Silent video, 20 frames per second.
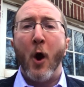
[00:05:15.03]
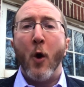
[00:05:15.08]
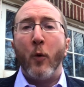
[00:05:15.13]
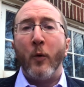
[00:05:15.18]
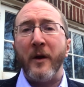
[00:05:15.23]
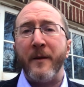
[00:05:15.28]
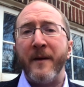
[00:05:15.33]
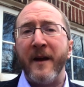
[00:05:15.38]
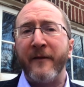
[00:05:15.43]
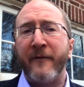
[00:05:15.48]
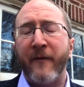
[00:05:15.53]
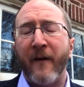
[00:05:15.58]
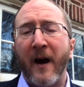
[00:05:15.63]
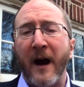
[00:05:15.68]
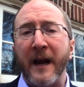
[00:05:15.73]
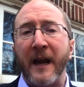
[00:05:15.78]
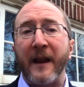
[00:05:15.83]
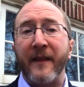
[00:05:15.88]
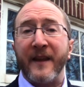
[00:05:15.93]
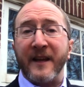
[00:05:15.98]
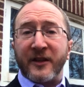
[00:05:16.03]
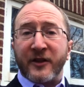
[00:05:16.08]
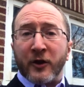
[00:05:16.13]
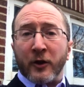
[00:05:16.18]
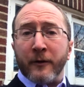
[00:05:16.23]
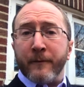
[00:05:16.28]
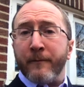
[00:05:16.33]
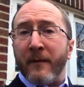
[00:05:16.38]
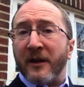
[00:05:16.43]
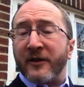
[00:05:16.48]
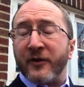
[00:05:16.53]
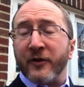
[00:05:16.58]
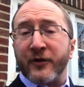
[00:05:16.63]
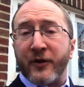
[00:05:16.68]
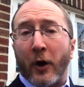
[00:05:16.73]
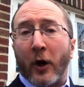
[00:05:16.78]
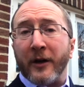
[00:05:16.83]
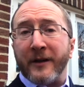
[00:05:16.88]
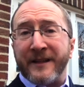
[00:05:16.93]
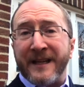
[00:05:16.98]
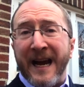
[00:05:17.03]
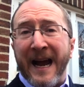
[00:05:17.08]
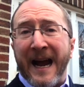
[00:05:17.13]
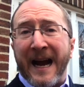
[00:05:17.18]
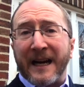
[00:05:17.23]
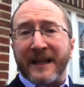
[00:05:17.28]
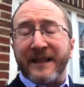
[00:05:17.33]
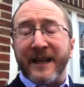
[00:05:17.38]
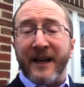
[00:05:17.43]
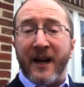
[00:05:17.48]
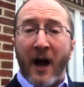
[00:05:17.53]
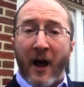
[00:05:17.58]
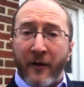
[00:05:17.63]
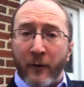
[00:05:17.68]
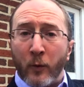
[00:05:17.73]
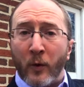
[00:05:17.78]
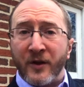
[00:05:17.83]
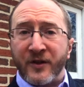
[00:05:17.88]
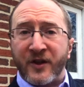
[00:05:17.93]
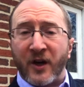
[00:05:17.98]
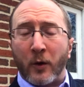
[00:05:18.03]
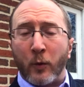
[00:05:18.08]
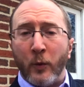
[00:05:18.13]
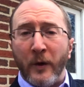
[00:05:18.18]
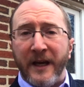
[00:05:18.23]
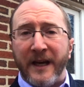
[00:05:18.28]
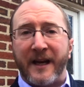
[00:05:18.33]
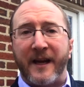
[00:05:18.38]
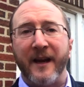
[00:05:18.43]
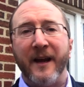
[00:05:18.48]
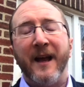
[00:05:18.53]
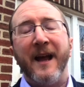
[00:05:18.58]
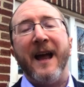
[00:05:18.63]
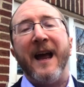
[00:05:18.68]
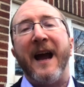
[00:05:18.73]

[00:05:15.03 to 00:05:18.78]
We may find that certain muscles are intact and other ones are weak.